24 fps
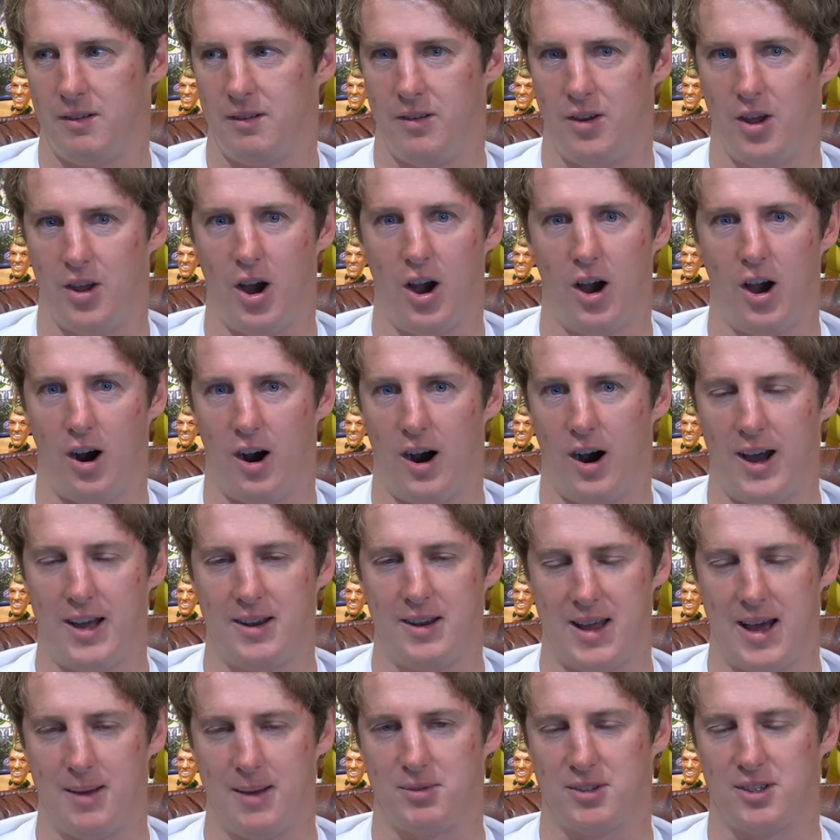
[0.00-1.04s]
No,
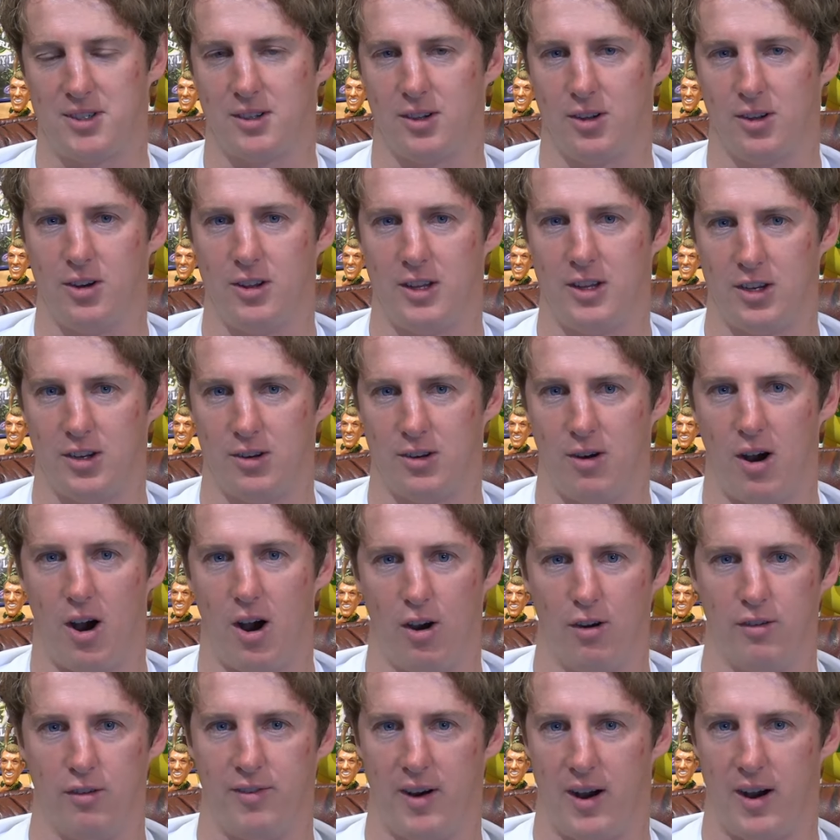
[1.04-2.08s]
I absolutely do.
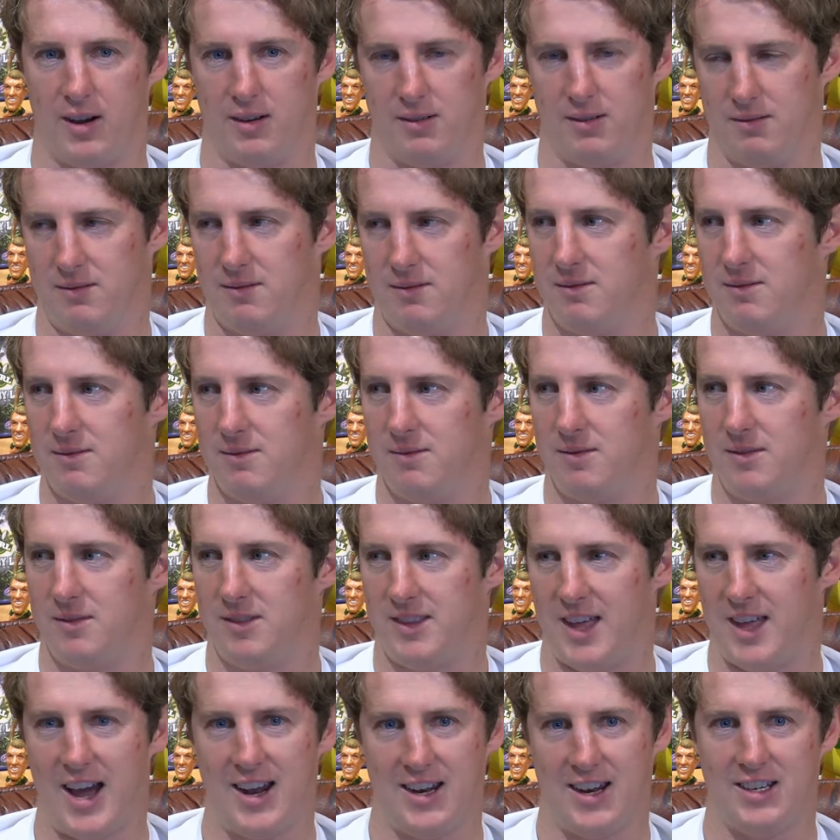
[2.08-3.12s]
Over.
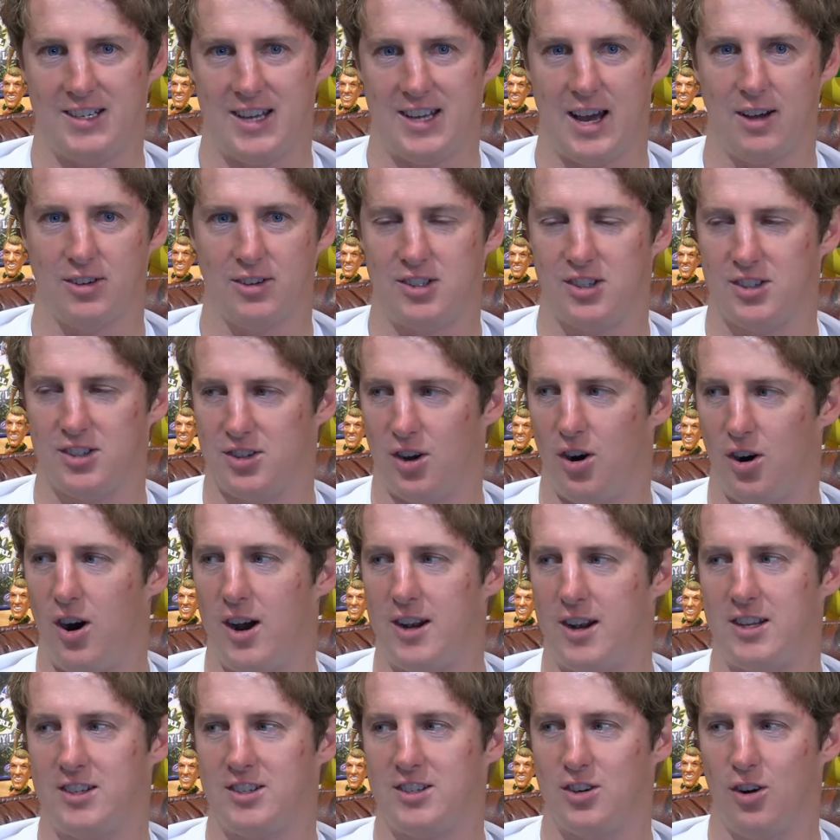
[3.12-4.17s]
That is how it's
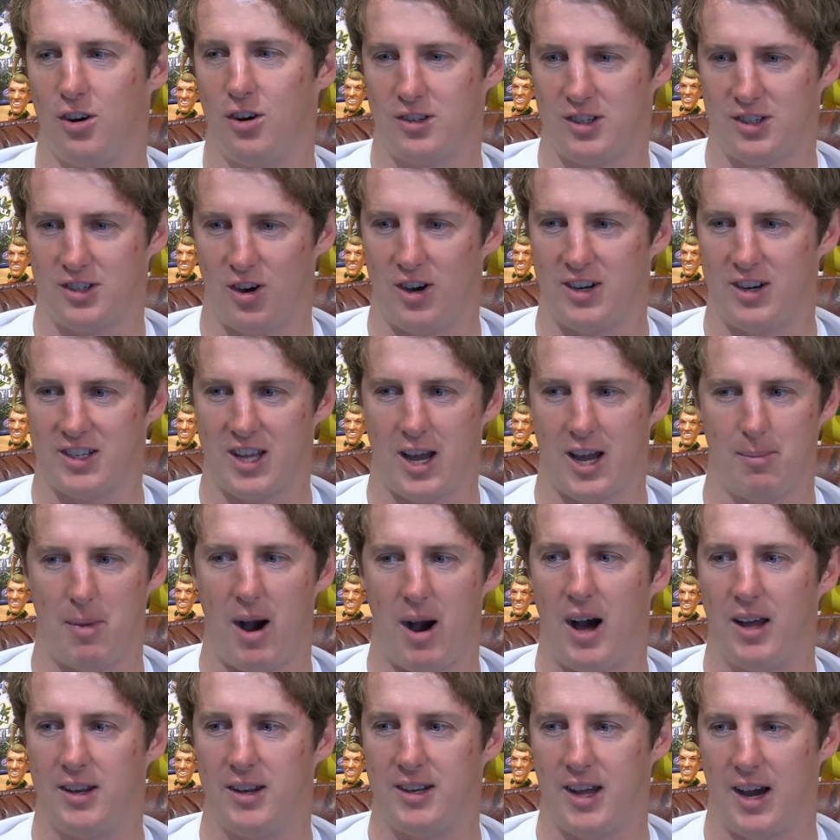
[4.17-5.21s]
designed. It's not designed to come
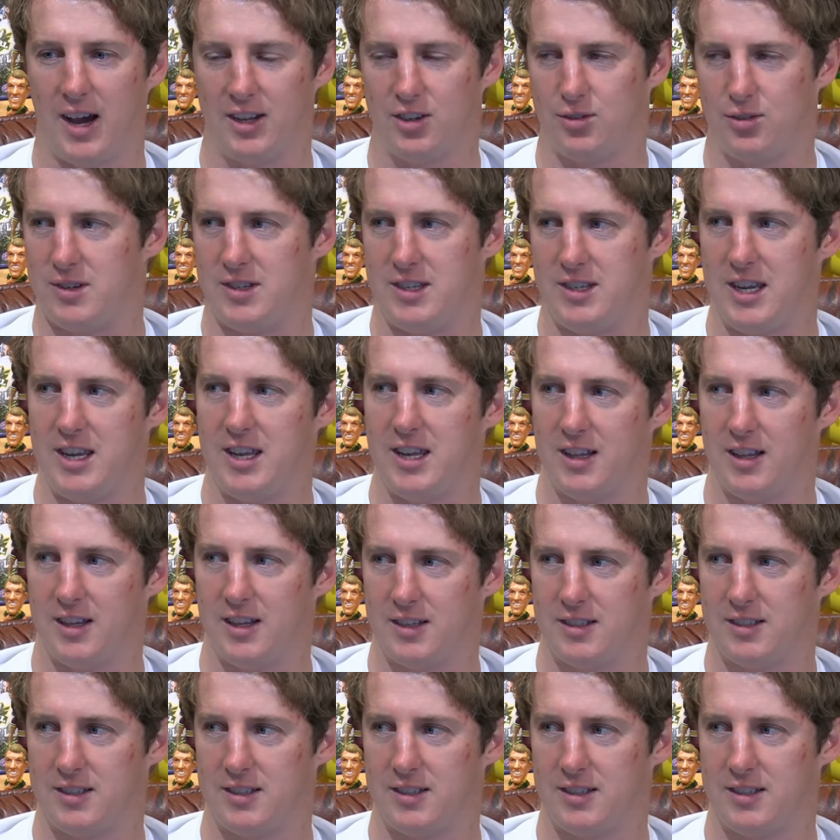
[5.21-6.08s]
under. It's ridiculous.